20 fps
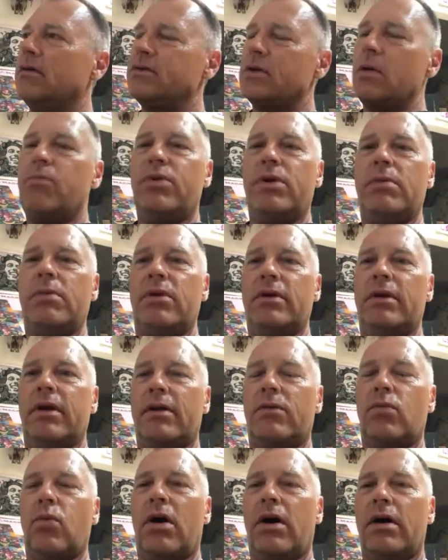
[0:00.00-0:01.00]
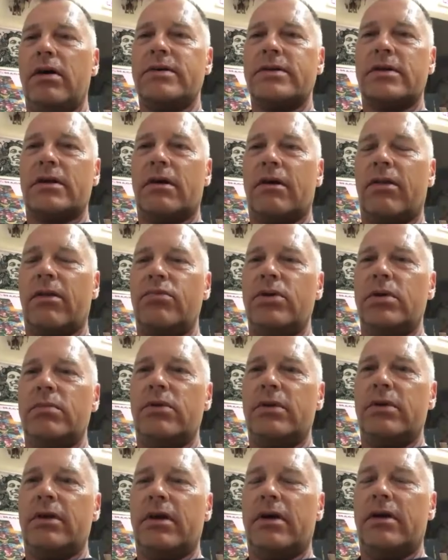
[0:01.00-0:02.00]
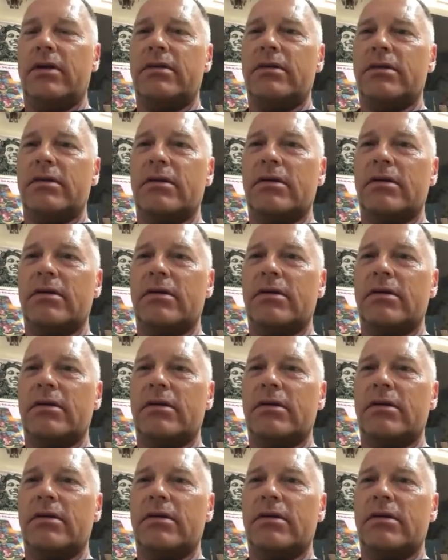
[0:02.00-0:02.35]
some people get wise, other people get